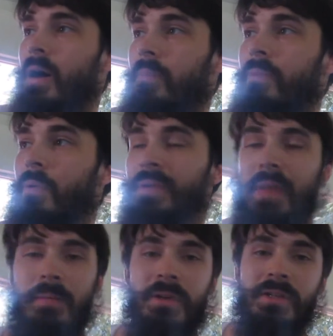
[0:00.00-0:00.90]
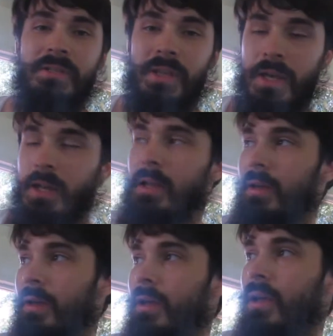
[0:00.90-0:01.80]
But with that being said,
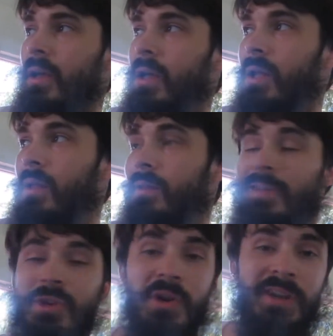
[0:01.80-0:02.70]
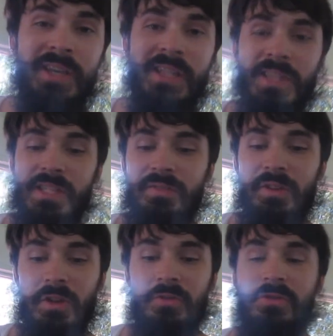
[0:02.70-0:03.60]
let's go ahead and get this
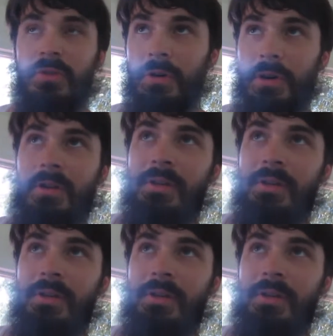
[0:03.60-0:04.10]
video started.